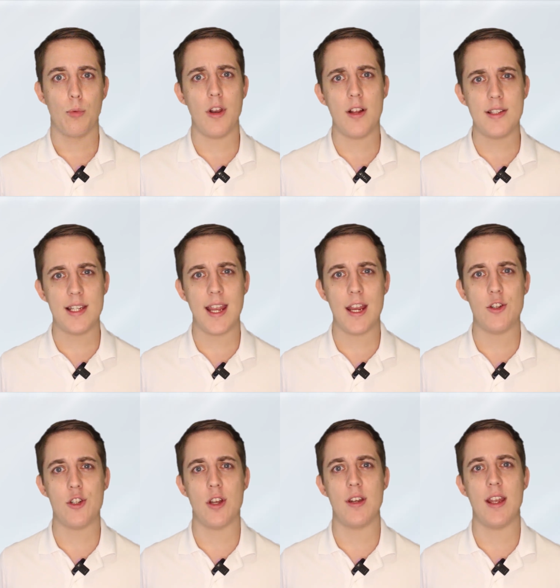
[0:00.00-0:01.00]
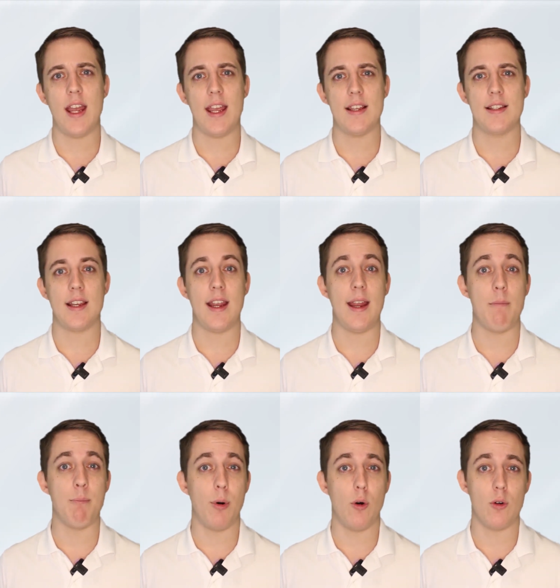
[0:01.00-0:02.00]
Pronunciation is
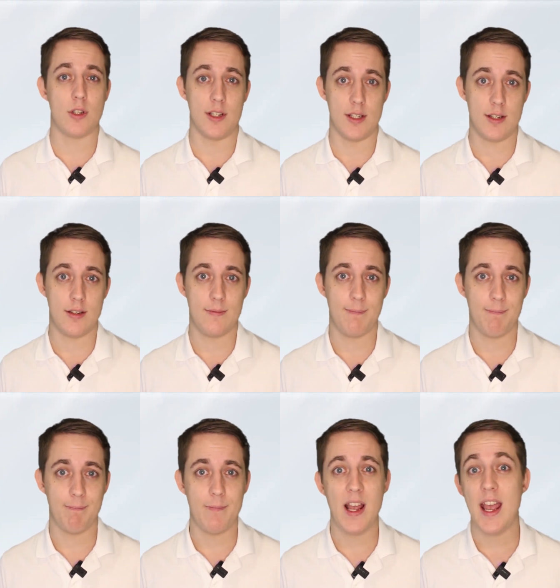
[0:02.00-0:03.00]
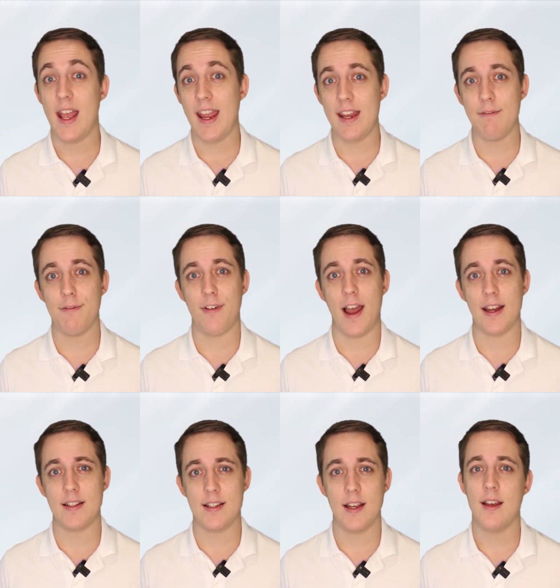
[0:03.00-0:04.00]
important. In
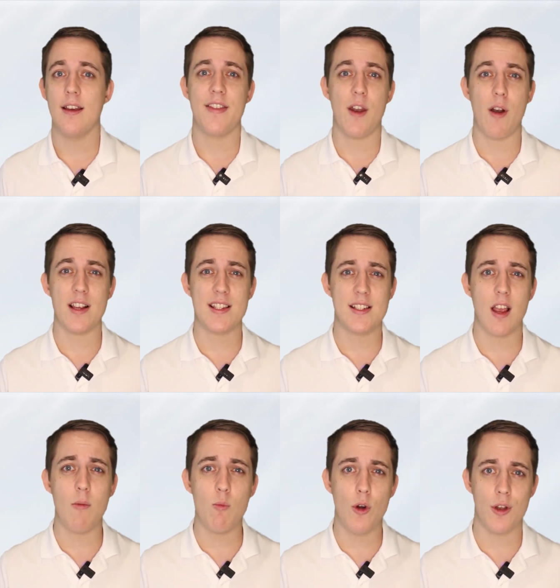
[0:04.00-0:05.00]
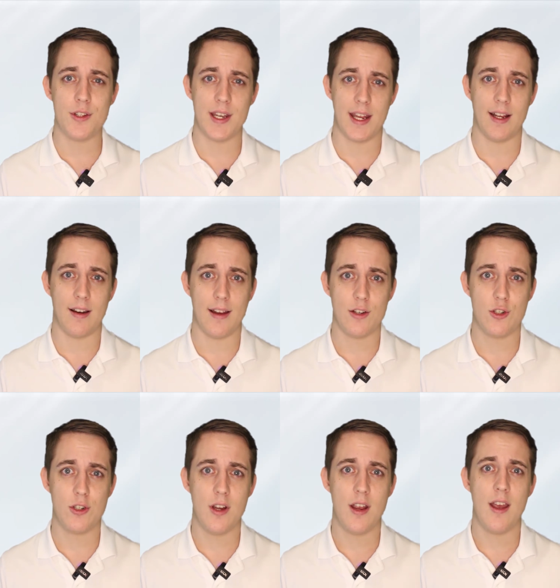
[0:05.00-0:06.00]
fact, there are some words in
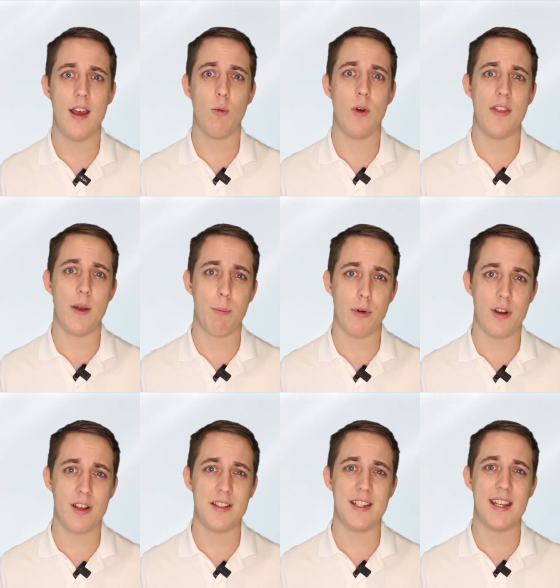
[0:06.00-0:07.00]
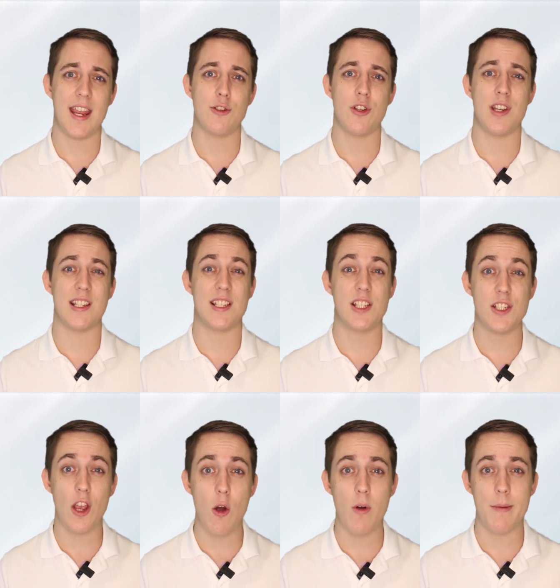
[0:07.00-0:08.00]
English where the pronunciation is
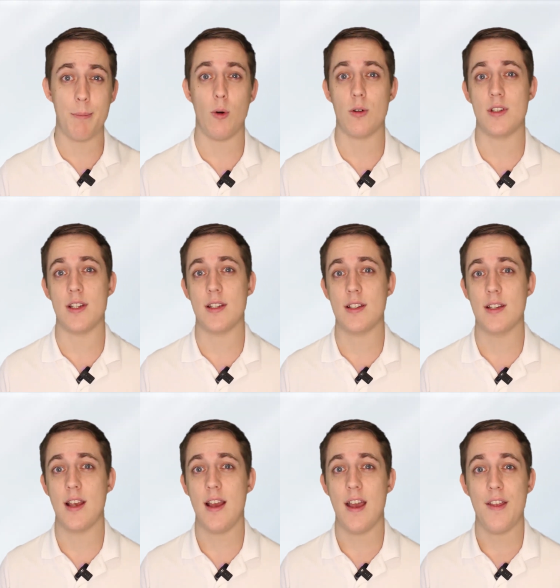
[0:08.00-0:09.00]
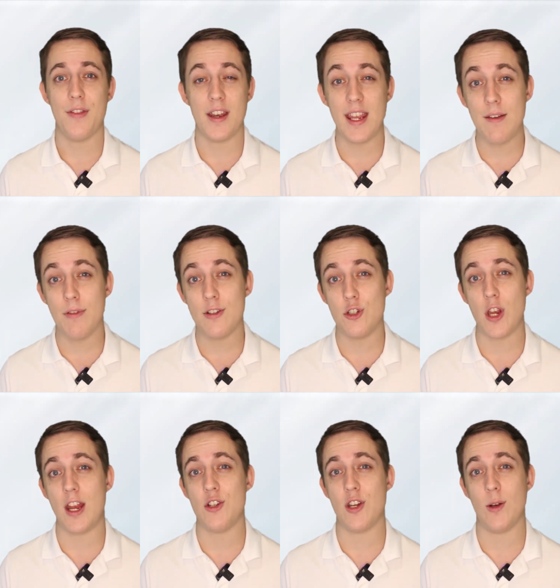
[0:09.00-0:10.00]
so important that even
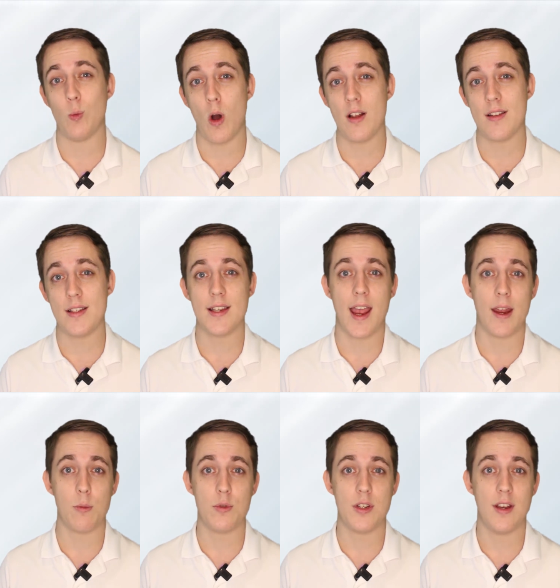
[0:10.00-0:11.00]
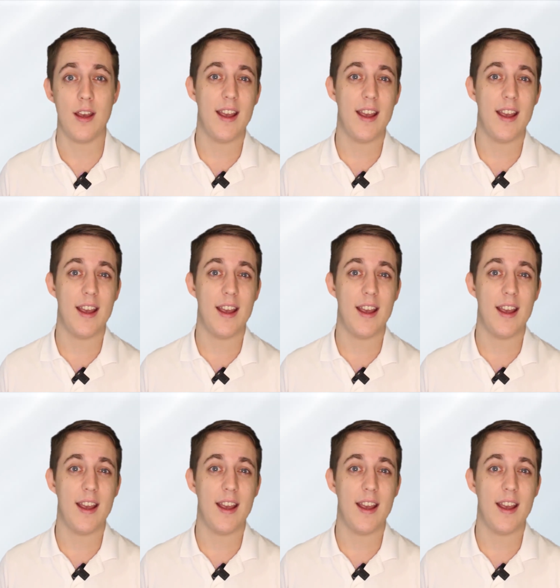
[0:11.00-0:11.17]
changing one sound